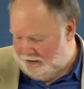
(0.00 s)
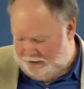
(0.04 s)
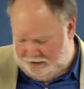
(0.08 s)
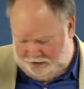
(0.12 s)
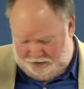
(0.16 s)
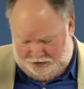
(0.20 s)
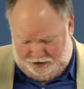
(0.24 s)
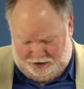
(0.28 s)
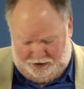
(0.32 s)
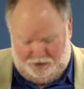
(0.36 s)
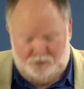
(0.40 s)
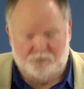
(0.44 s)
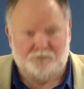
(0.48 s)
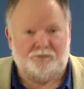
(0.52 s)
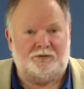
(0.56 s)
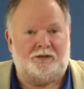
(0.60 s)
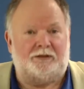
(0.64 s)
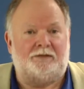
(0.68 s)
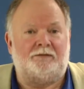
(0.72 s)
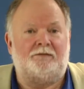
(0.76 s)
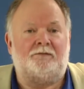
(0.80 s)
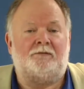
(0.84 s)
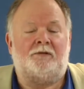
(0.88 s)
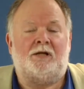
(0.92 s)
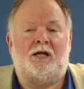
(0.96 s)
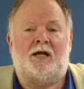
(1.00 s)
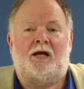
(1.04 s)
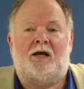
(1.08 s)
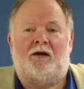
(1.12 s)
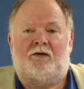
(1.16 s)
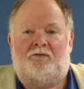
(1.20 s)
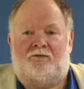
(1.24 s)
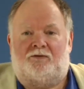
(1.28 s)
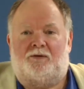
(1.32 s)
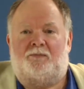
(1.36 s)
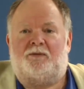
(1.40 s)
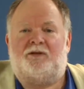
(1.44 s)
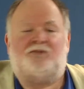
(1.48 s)
children
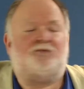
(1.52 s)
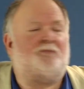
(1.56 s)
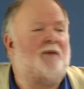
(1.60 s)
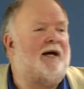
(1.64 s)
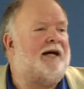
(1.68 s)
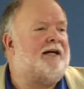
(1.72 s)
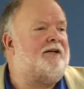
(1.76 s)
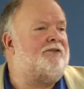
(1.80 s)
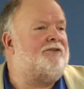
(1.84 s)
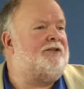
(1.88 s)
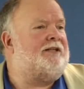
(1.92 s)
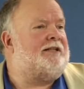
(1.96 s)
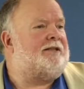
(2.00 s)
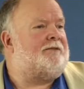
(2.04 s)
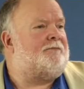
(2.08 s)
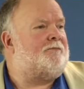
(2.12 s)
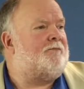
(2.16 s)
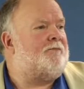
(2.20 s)
from this magazine.